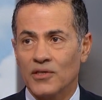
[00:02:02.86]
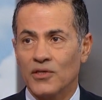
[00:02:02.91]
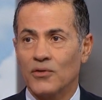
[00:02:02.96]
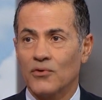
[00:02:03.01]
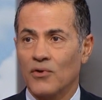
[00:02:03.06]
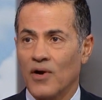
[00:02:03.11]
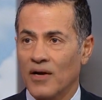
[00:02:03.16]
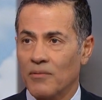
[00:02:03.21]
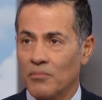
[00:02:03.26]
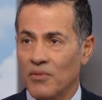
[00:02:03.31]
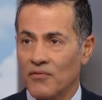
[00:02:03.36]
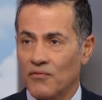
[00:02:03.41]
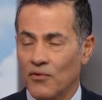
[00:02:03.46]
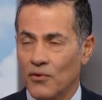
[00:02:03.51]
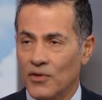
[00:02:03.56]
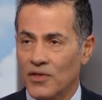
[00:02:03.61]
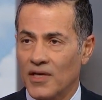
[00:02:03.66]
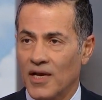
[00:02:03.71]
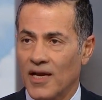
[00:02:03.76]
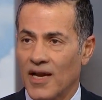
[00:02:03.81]
right
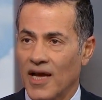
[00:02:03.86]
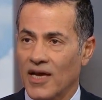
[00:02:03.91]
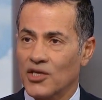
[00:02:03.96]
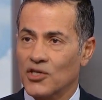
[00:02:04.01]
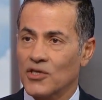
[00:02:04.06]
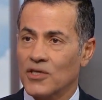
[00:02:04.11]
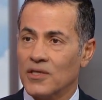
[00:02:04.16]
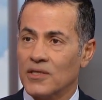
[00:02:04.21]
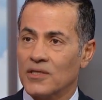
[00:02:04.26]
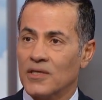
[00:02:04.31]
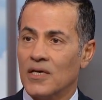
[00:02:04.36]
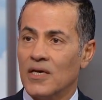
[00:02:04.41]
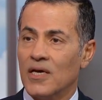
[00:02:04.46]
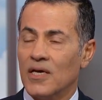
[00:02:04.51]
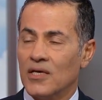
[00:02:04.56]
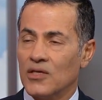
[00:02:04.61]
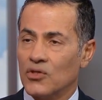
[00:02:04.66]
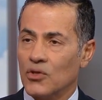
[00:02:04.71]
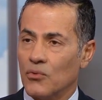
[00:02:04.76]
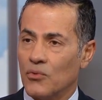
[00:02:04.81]
before the elections.
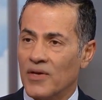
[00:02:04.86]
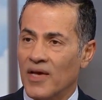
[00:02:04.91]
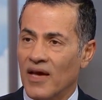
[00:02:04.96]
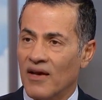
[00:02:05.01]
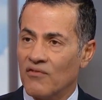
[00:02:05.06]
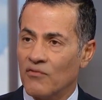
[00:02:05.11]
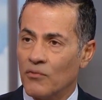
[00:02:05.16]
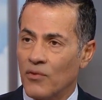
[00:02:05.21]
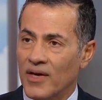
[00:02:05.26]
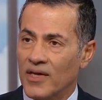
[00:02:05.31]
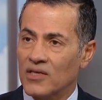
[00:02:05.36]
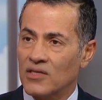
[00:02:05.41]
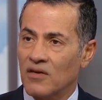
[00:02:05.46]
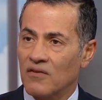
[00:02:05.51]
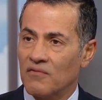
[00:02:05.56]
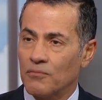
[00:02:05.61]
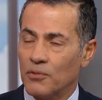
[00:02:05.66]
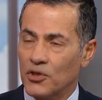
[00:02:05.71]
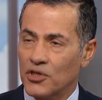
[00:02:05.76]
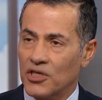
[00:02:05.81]
So we have ways
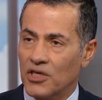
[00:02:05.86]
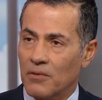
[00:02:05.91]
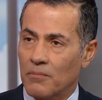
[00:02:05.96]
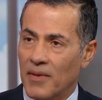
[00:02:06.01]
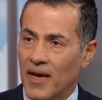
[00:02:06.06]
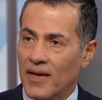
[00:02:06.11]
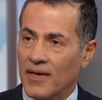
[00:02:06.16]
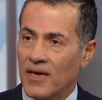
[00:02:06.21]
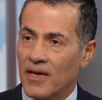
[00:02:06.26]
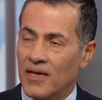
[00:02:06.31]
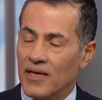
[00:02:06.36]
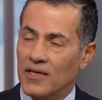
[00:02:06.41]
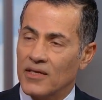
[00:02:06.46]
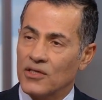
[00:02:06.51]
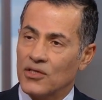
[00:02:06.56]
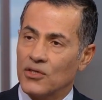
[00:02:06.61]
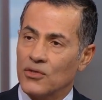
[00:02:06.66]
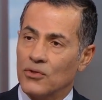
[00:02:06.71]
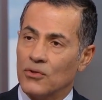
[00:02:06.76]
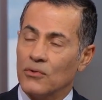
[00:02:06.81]
of pushing back
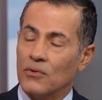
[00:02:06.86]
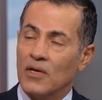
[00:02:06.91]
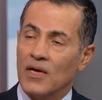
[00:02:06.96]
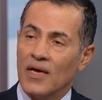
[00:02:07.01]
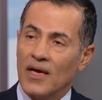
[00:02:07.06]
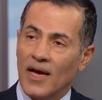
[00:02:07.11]
against you.